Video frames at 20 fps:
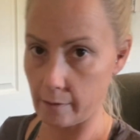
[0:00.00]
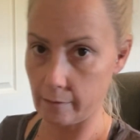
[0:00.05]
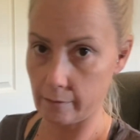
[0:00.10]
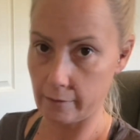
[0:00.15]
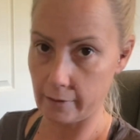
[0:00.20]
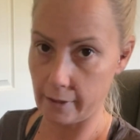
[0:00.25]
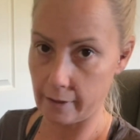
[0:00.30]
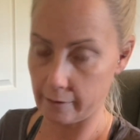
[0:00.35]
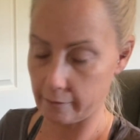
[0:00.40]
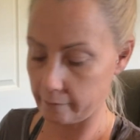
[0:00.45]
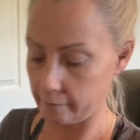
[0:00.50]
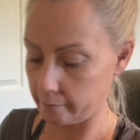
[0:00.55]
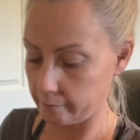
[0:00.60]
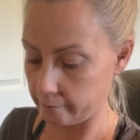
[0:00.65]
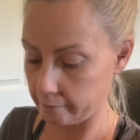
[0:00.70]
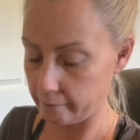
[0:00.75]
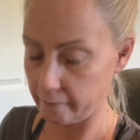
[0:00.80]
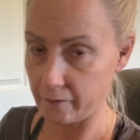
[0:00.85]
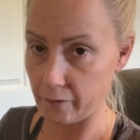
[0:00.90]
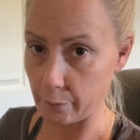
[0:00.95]
they're
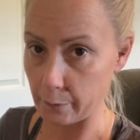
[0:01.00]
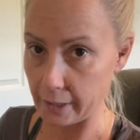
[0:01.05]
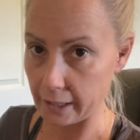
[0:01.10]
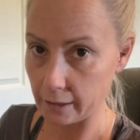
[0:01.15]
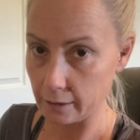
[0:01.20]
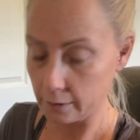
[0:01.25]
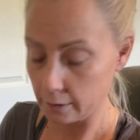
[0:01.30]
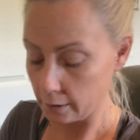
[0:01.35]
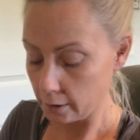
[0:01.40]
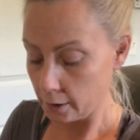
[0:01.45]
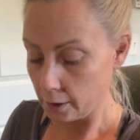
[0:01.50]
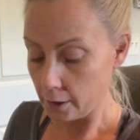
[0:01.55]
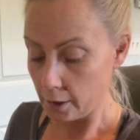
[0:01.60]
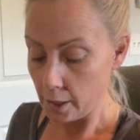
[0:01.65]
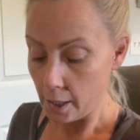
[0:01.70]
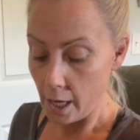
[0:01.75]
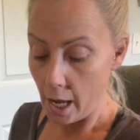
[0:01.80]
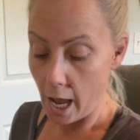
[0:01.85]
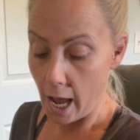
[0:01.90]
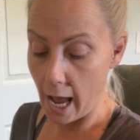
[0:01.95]
for me.
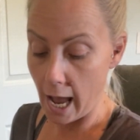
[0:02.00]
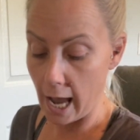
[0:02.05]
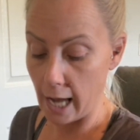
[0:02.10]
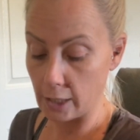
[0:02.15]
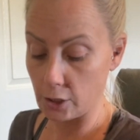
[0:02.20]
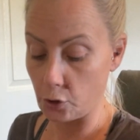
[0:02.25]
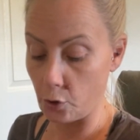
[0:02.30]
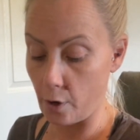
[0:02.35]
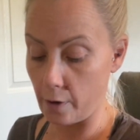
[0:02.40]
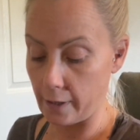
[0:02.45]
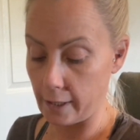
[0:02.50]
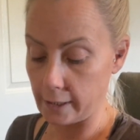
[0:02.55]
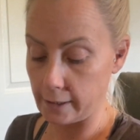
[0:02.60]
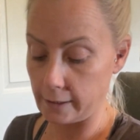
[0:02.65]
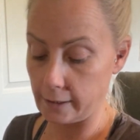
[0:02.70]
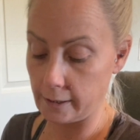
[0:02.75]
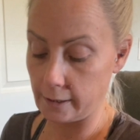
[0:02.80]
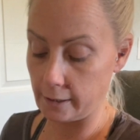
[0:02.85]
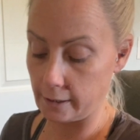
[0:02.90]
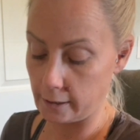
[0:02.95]

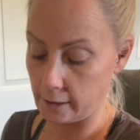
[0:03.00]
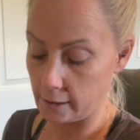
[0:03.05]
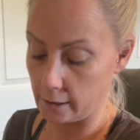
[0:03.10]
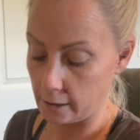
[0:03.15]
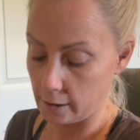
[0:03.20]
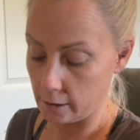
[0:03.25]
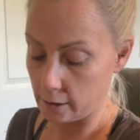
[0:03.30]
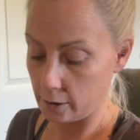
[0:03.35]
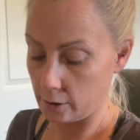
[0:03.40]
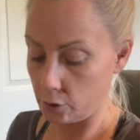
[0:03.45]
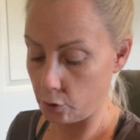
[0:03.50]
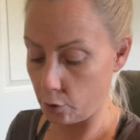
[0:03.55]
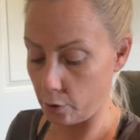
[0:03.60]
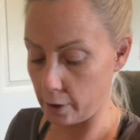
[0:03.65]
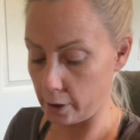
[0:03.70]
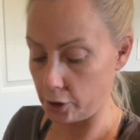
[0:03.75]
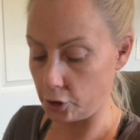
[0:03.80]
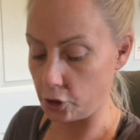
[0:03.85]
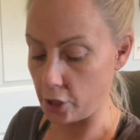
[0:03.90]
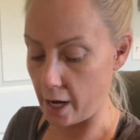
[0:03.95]
Taurus,
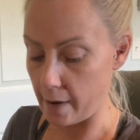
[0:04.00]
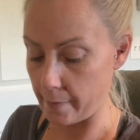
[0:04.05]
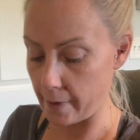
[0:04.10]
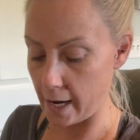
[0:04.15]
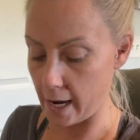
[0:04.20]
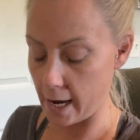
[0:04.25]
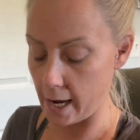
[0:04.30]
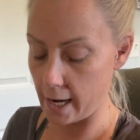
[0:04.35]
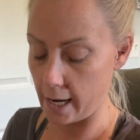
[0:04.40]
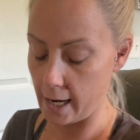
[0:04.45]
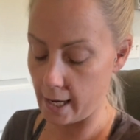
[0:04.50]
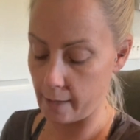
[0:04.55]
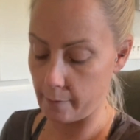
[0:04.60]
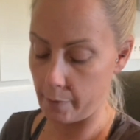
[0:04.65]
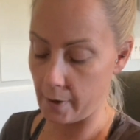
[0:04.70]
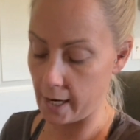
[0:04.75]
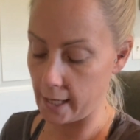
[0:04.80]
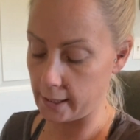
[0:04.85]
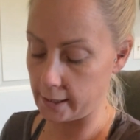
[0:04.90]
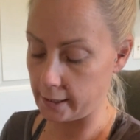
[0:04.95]
Gemini, and
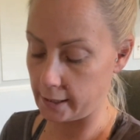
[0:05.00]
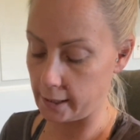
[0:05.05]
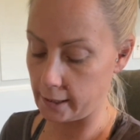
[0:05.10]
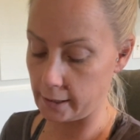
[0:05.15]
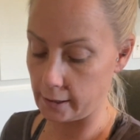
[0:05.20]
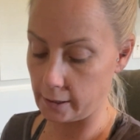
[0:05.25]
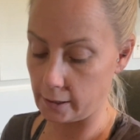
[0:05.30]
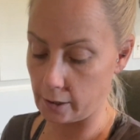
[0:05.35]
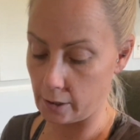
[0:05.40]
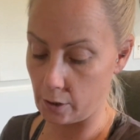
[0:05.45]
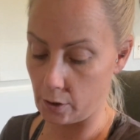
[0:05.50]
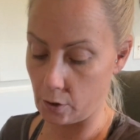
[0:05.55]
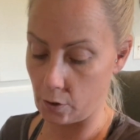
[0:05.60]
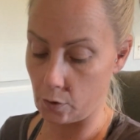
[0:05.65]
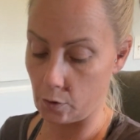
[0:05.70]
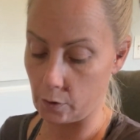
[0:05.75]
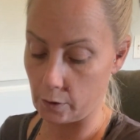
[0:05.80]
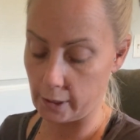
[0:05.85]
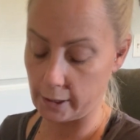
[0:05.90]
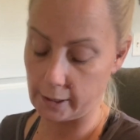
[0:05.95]
Pisces.
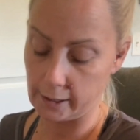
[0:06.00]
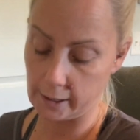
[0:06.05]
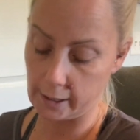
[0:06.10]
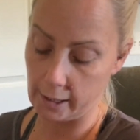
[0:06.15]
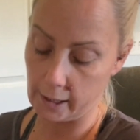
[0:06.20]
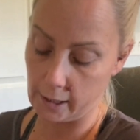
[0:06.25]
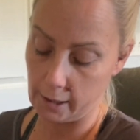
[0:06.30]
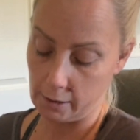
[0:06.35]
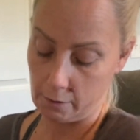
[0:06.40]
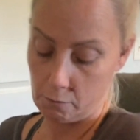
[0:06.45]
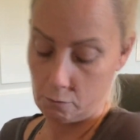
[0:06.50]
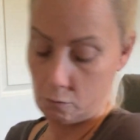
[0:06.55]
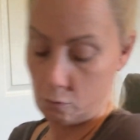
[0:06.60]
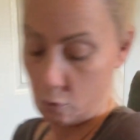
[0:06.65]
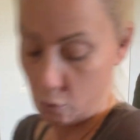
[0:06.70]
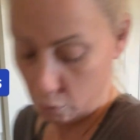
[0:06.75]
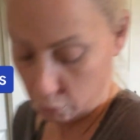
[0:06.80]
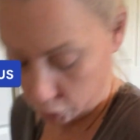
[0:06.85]
So let's see. Oh,